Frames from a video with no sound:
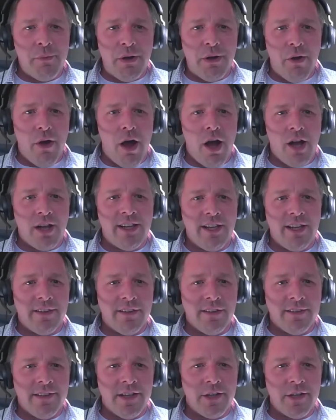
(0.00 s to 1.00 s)
about hockey at
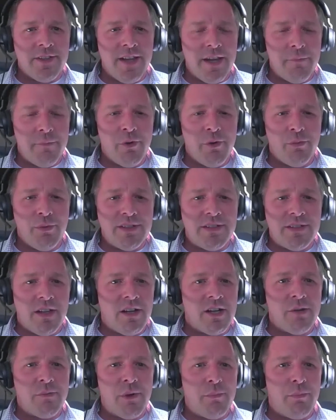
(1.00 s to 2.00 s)
the dinner table, we
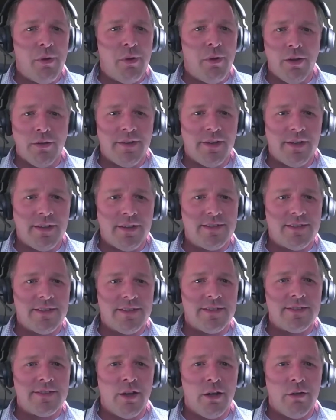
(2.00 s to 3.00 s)
talk about politics
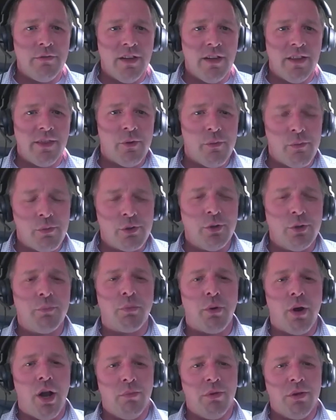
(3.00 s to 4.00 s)
and solving the world
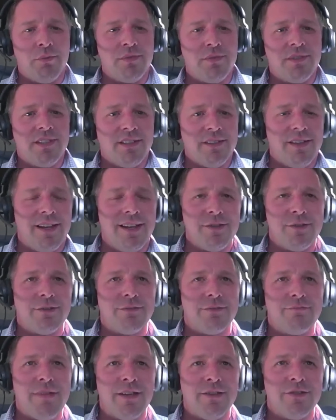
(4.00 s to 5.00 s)
problems, and
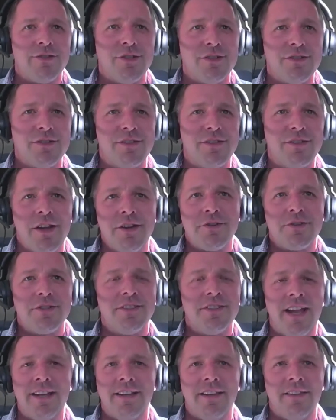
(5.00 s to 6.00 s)
just
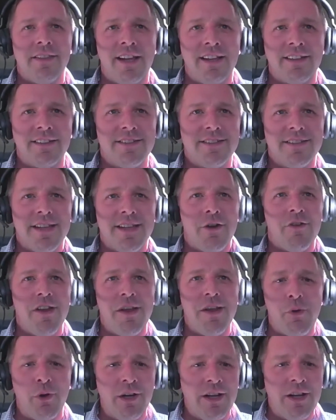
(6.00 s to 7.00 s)
understanding that
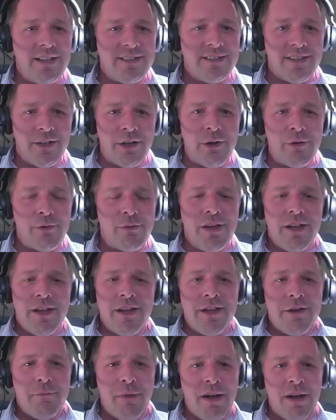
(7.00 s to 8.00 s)
Saturday mornings,
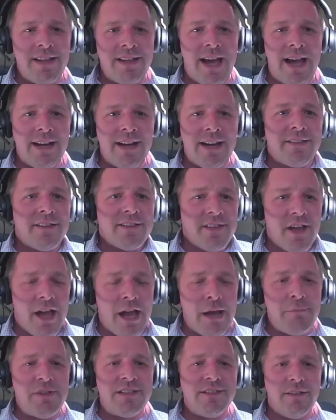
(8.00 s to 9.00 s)
my dad at the
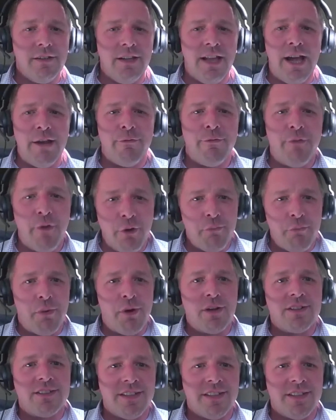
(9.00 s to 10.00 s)
time, you still had phone
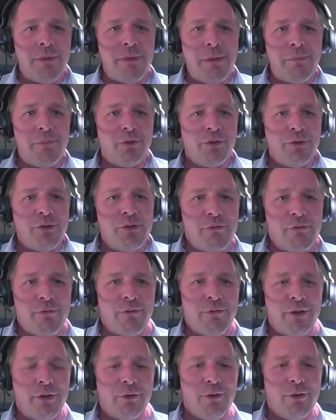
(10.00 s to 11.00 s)
books and people
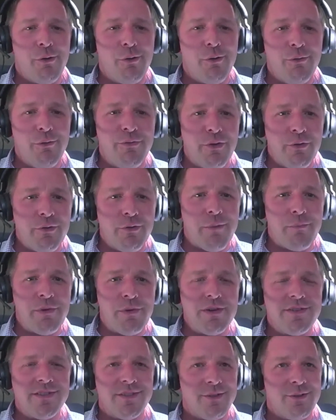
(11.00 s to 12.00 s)
knew your local phone
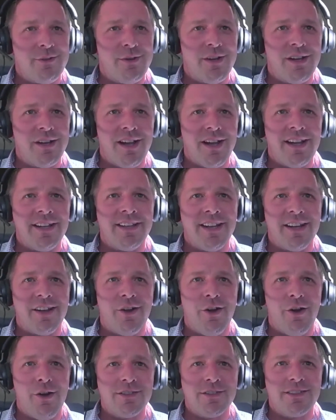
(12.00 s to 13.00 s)
numbers. So I'd get
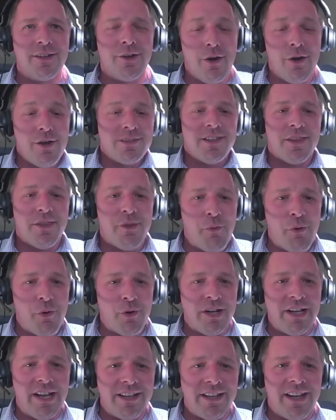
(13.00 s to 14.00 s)
calls in the
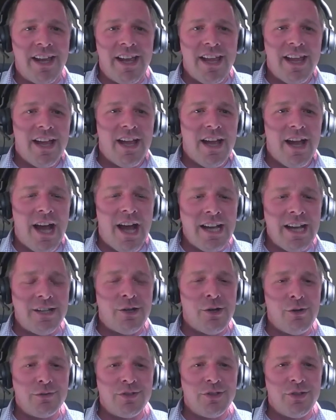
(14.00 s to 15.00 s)
morning, and I'd
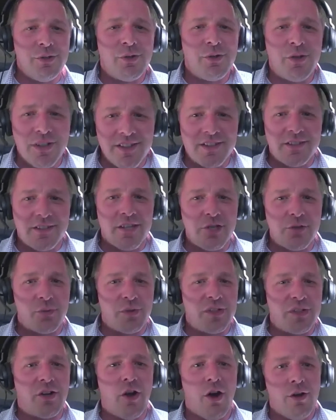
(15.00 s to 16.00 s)
go to
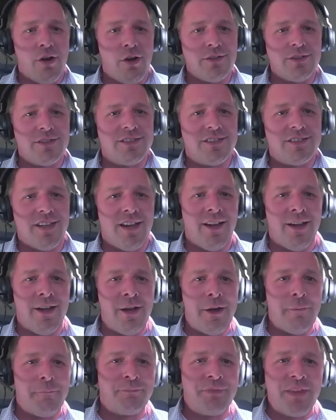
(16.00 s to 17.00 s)
constituent calls.
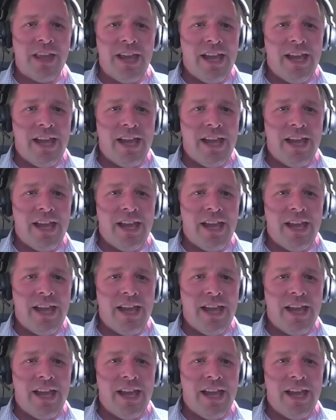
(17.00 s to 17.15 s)
The